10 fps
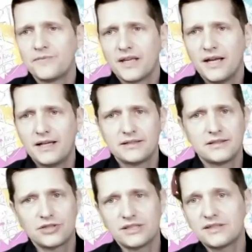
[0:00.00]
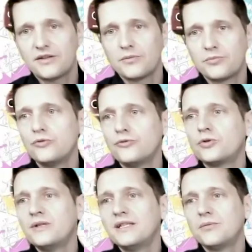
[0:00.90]
And this is just another proof to
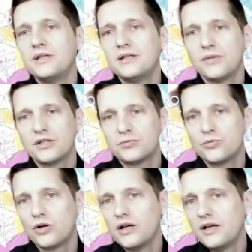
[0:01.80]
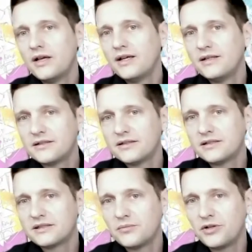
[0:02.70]
me that we need much more
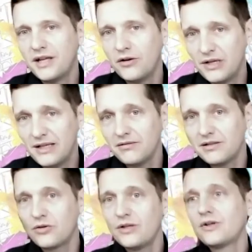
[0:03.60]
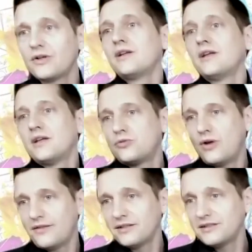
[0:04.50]
interdisciplinary, so even to
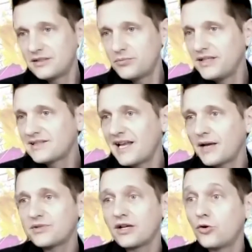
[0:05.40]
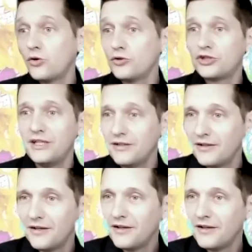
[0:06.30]
other disciplines like psychology.